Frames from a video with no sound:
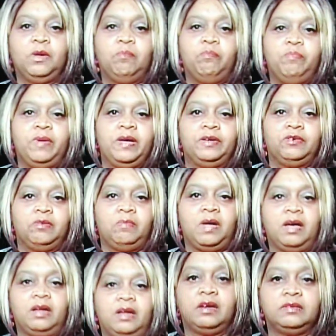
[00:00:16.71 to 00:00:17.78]
Let's feel
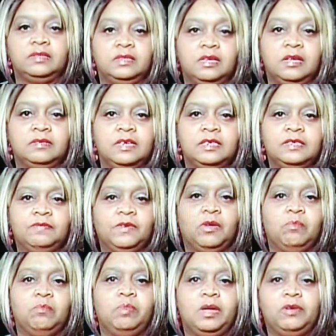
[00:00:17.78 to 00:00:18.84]
better about everything.
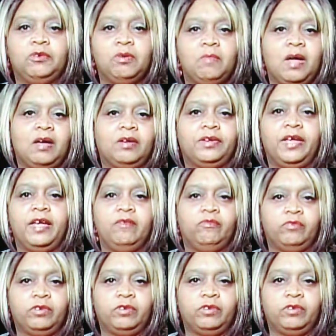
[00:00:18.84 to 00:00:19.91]
You know, let's do
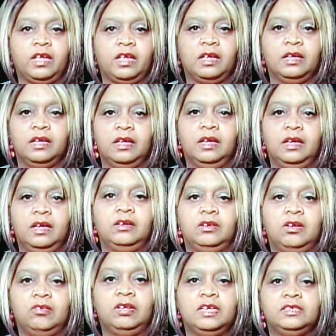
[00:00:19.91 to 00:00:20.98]
our thing.
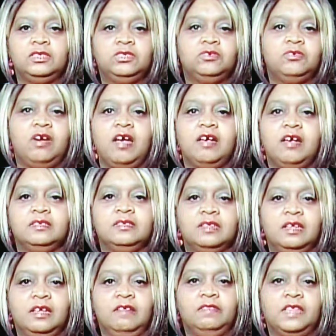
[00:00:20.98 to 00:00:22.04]
Let's say, God, thank
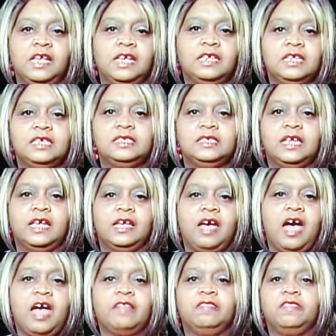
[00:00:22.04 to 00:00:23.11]
you. Thank you
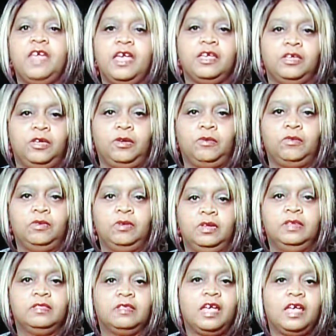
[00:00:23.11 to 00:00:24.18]
for another
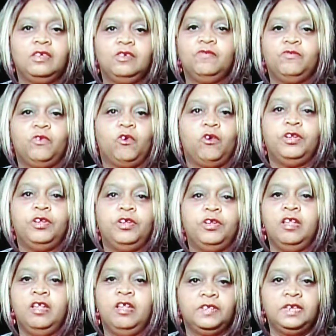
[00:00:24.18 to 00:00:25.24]
day, another
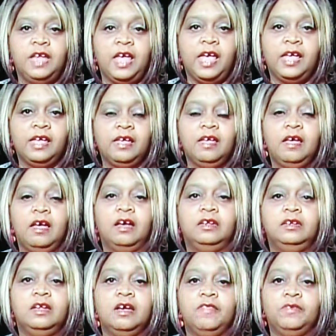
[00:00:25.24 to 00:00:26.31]
breath, and another
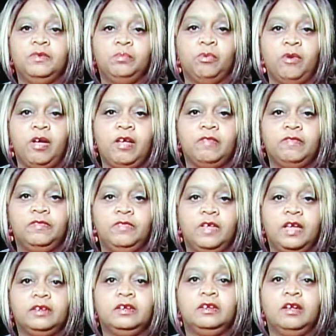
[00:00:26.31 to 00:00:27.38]
way to
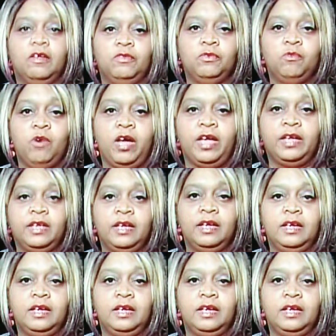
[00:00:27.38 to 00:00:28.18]
live life.